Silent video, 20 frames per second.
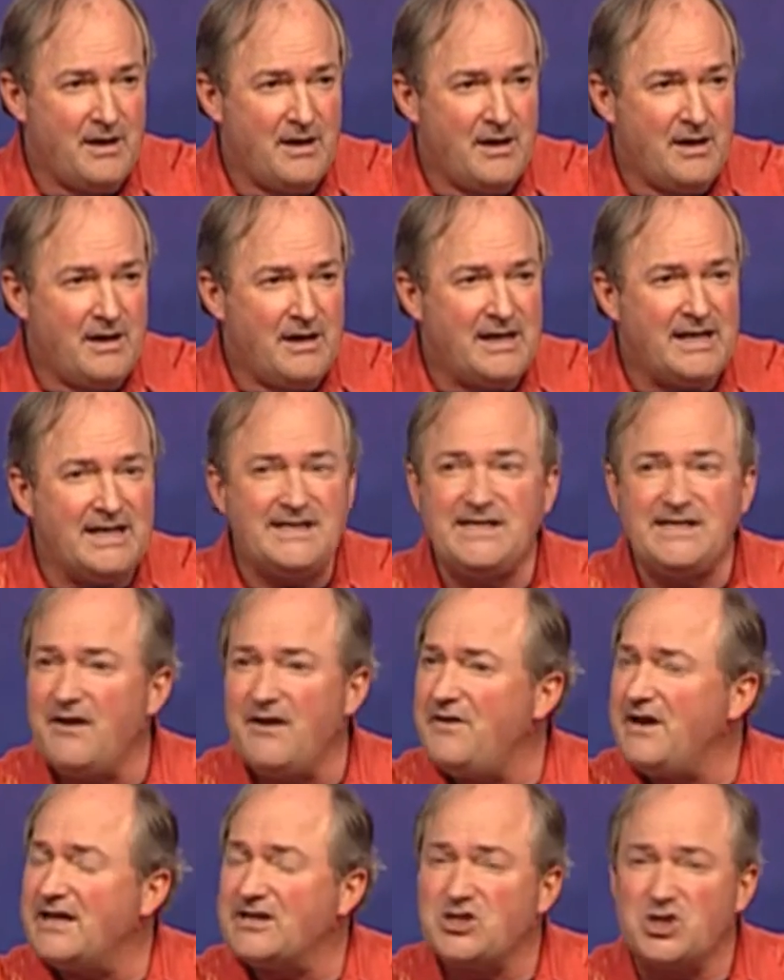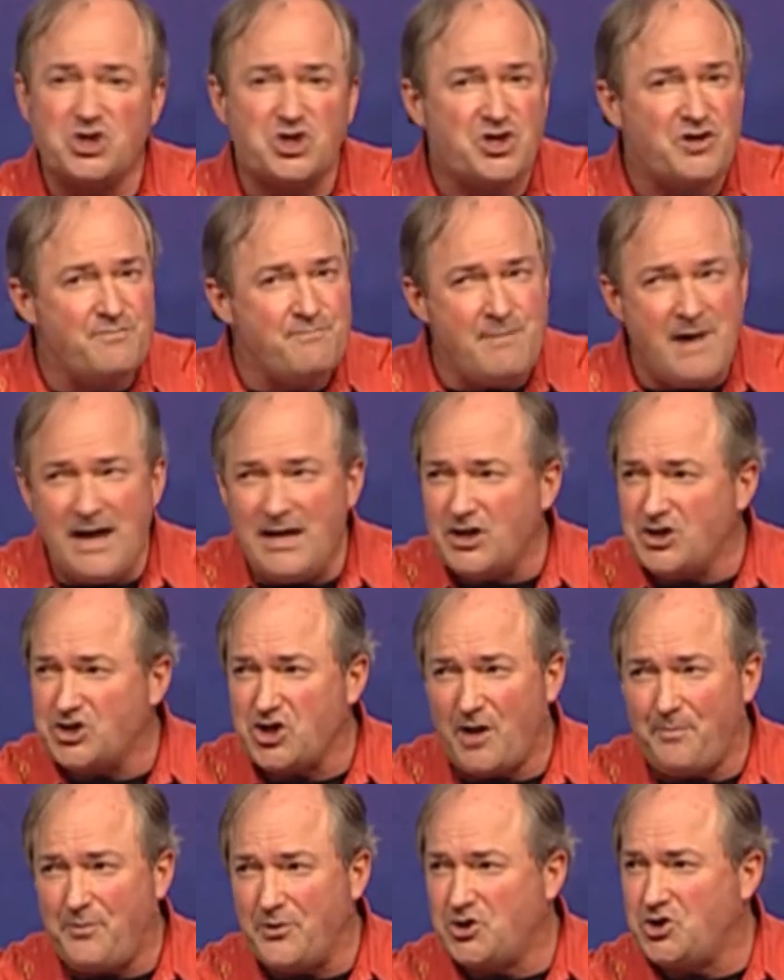He's given us a tremendous
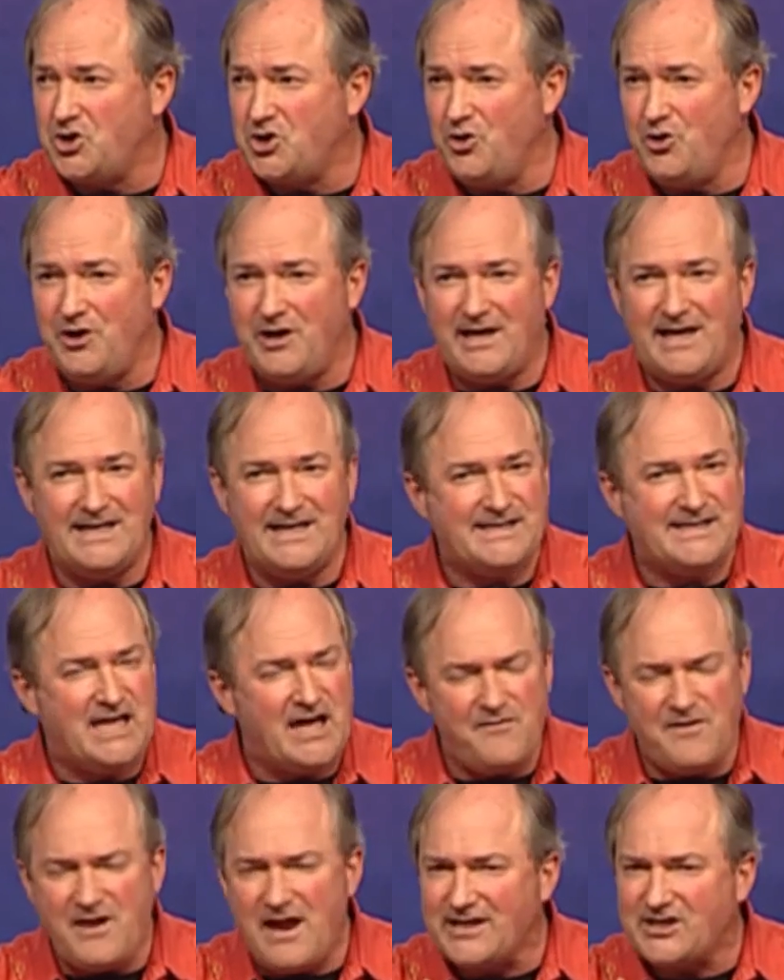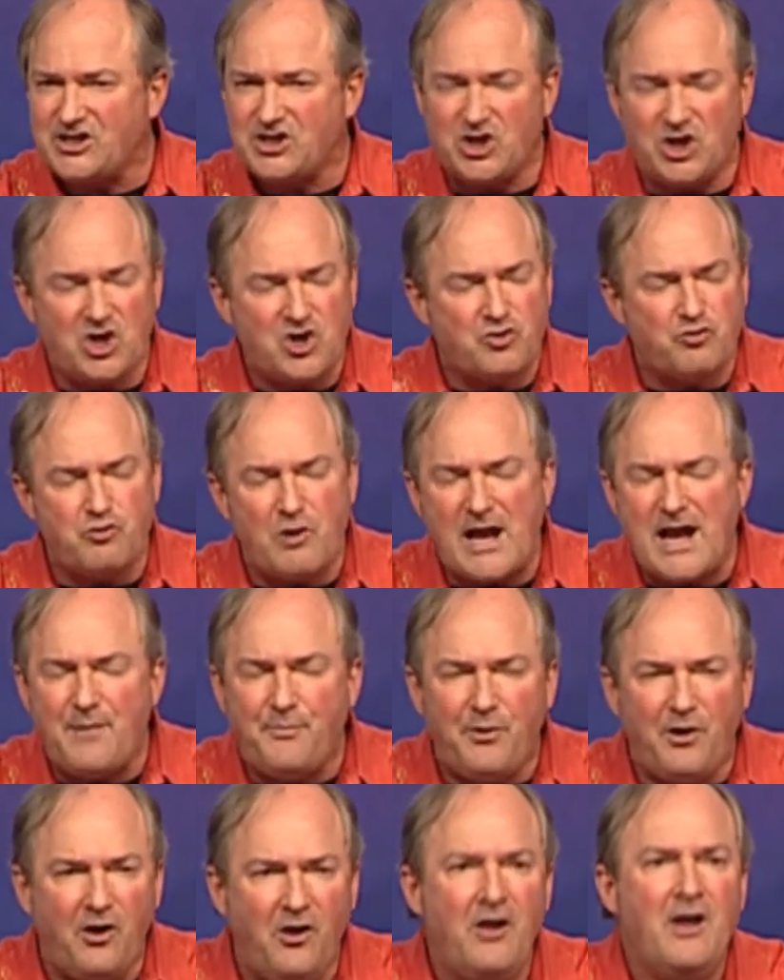opportunity. He's given us incredible
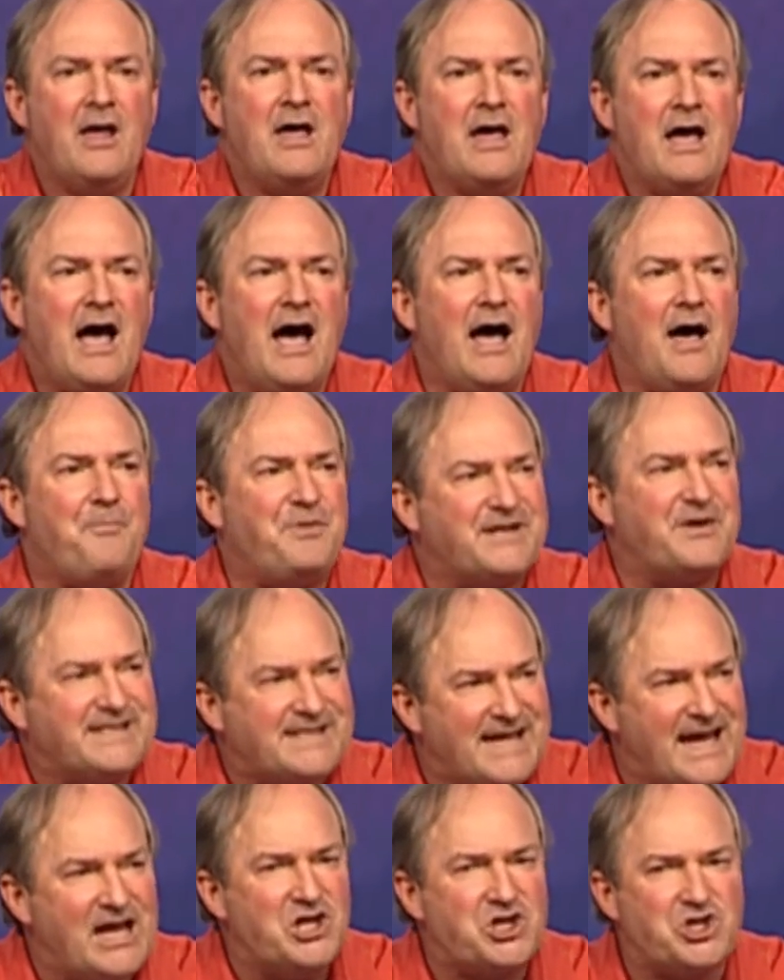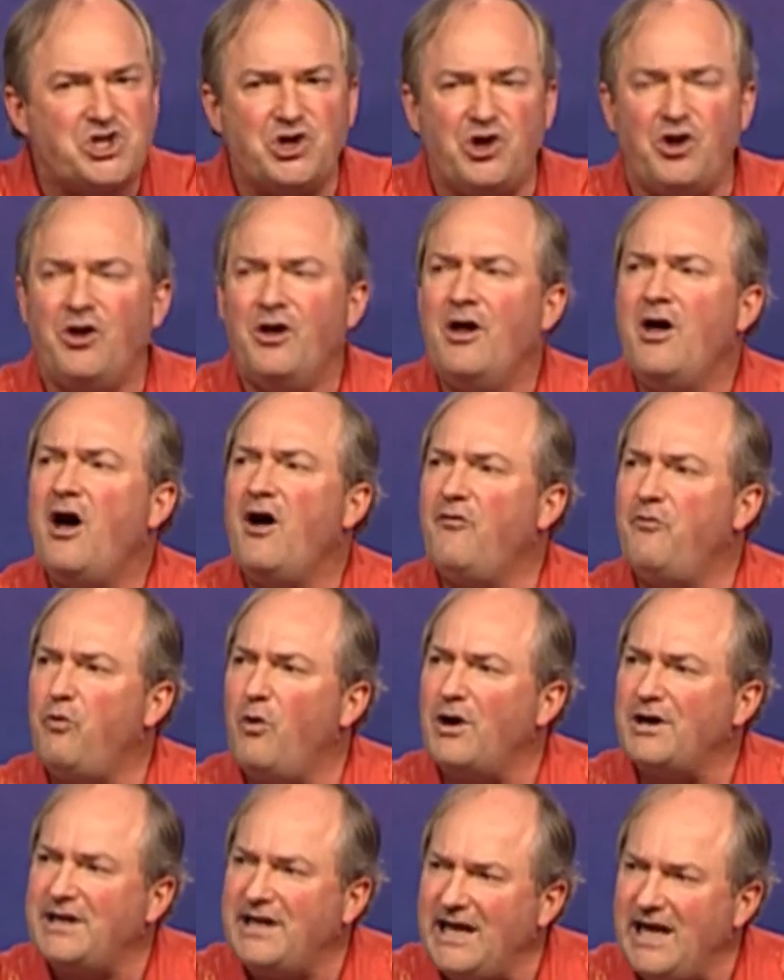uh, potential of what
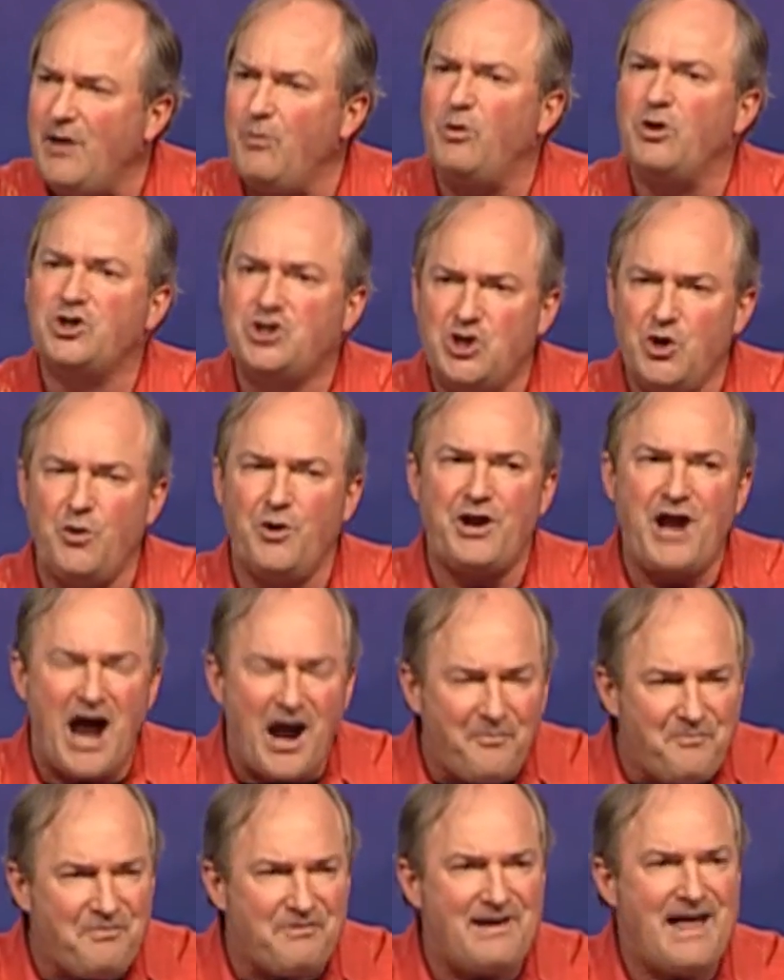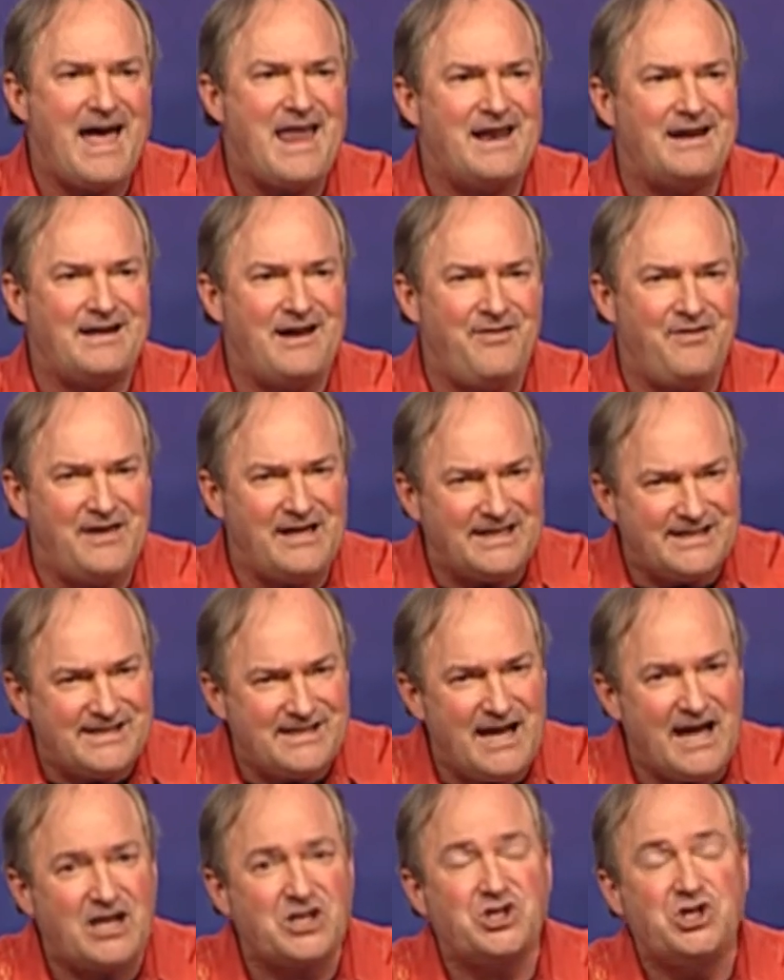He will do on our planet in these
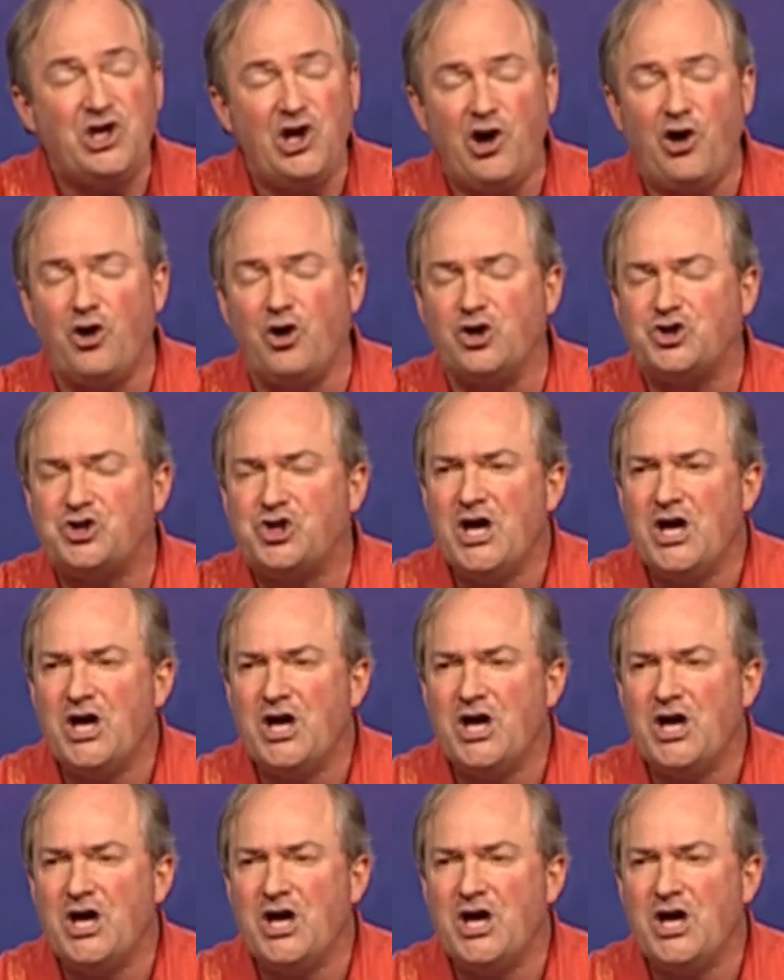next years.